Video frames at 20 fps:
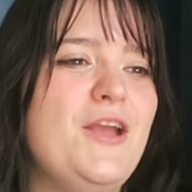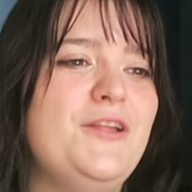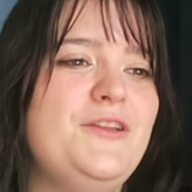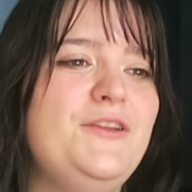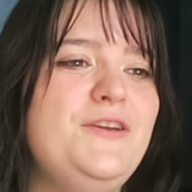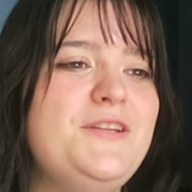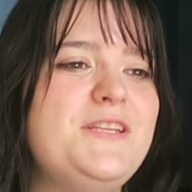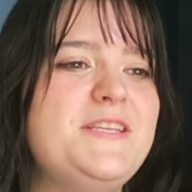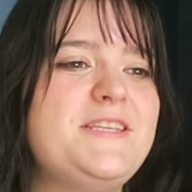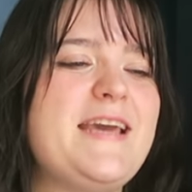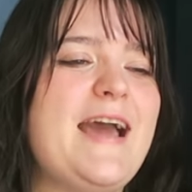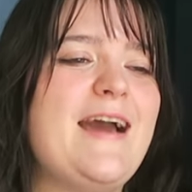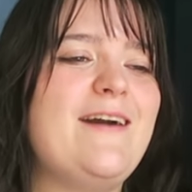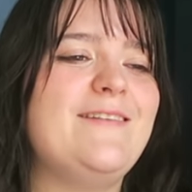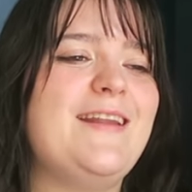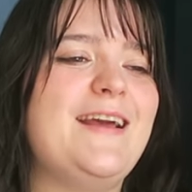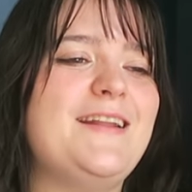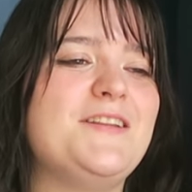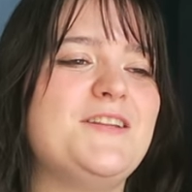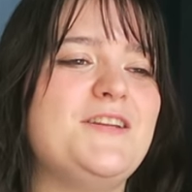New to
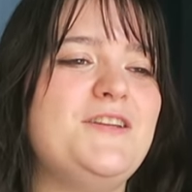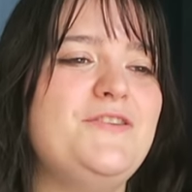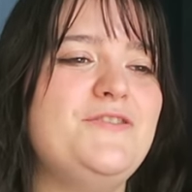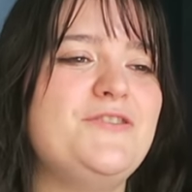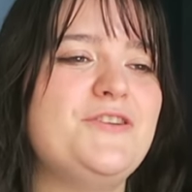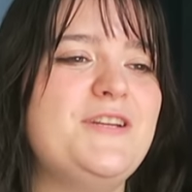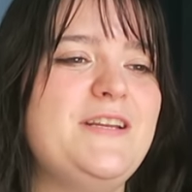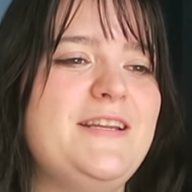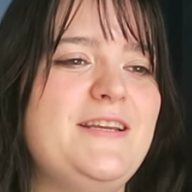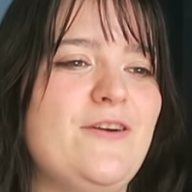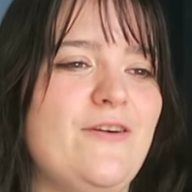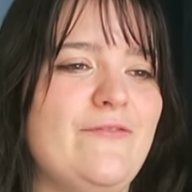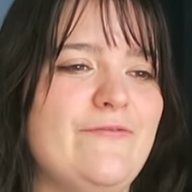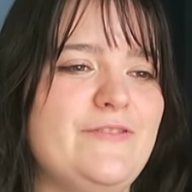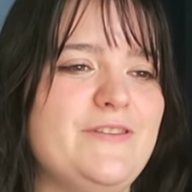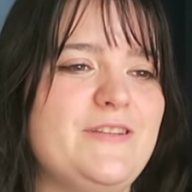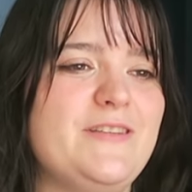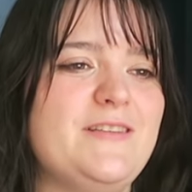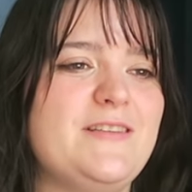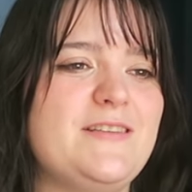town and delusionally
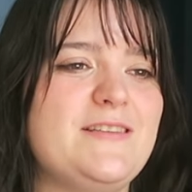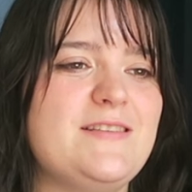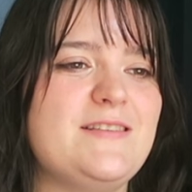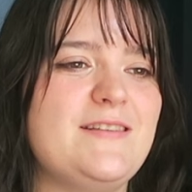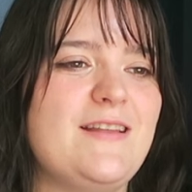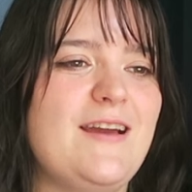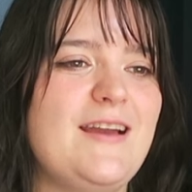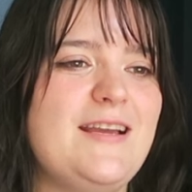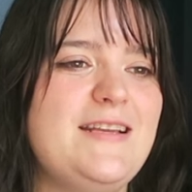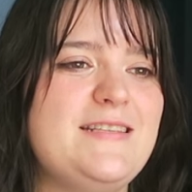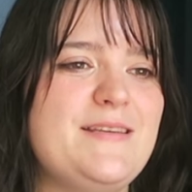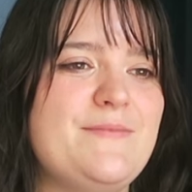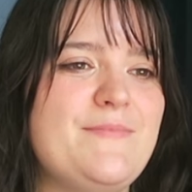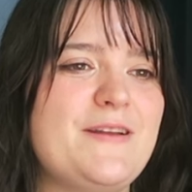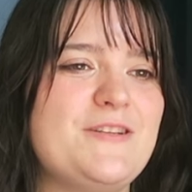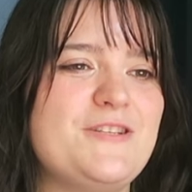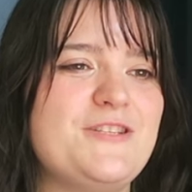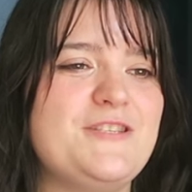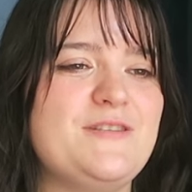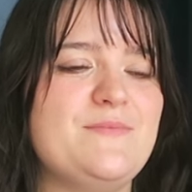confident, Slide
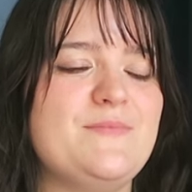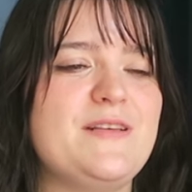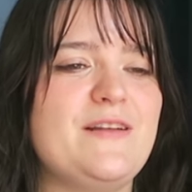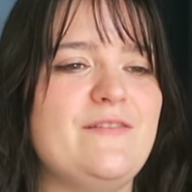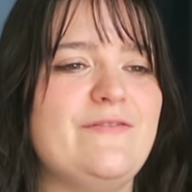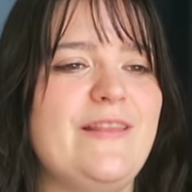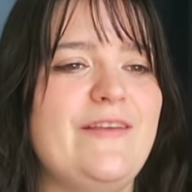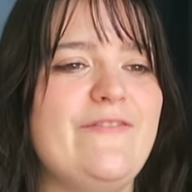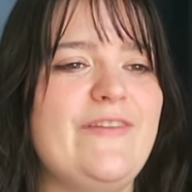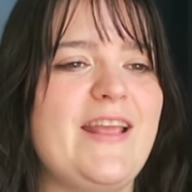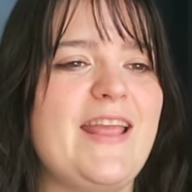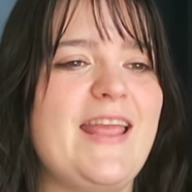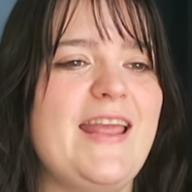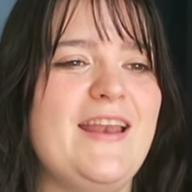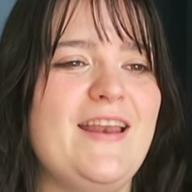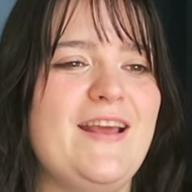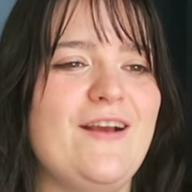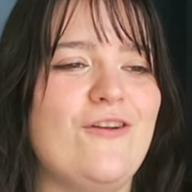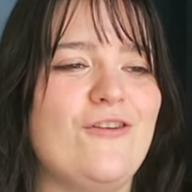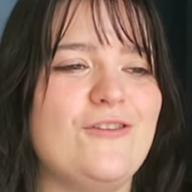imagines himself living
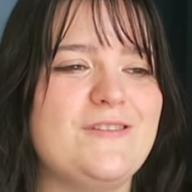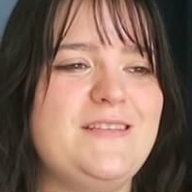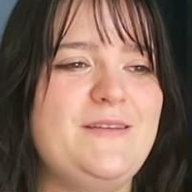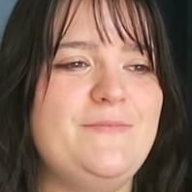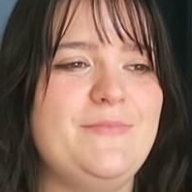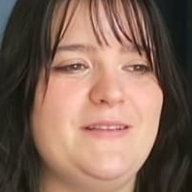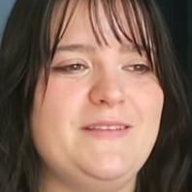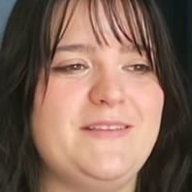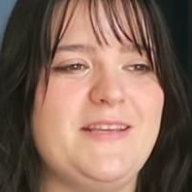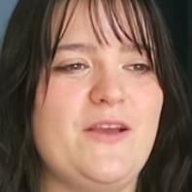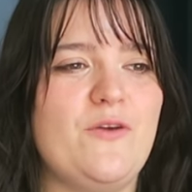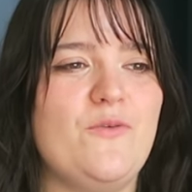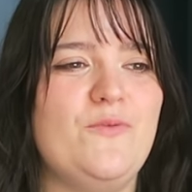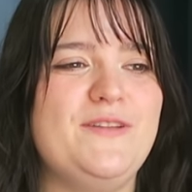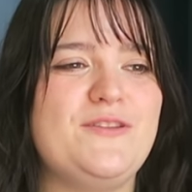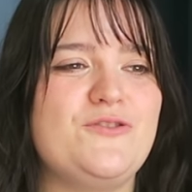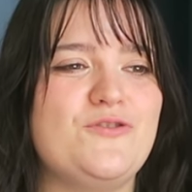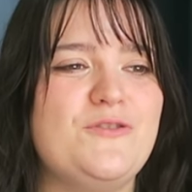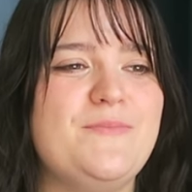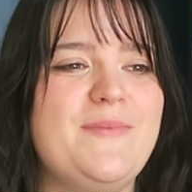in a glossy building
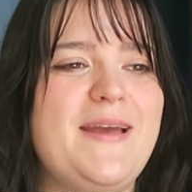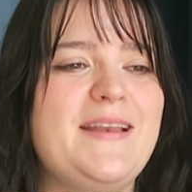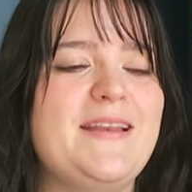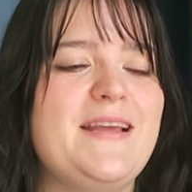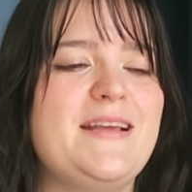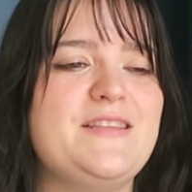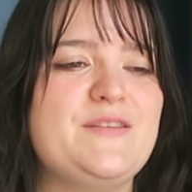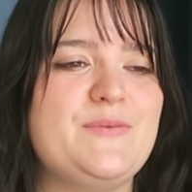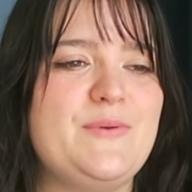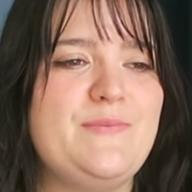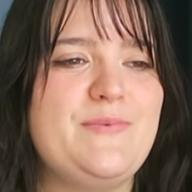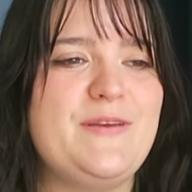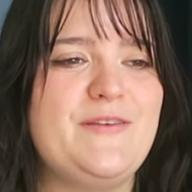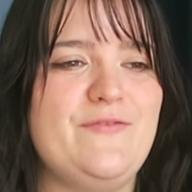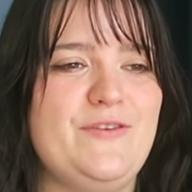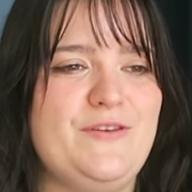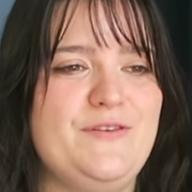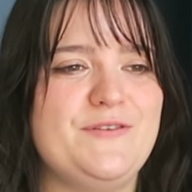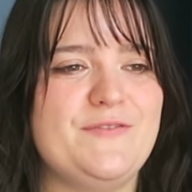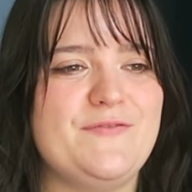with doormen and sweeping
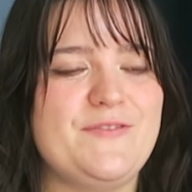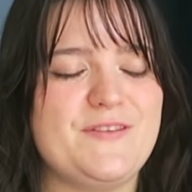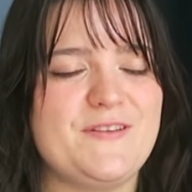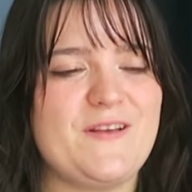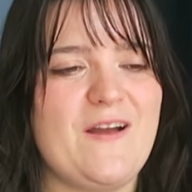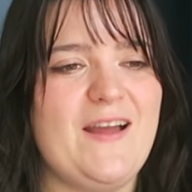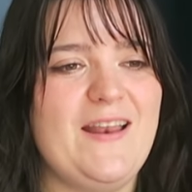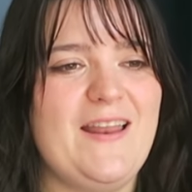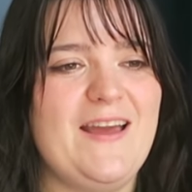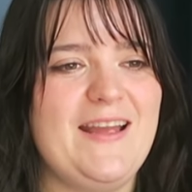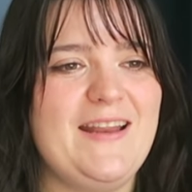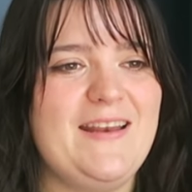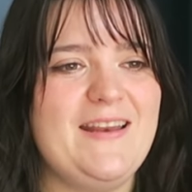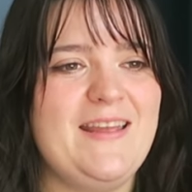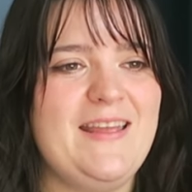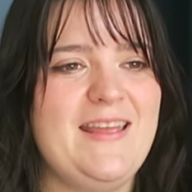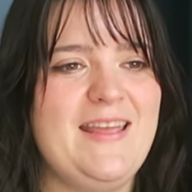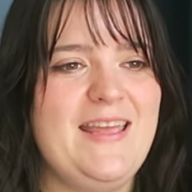views of the skyline.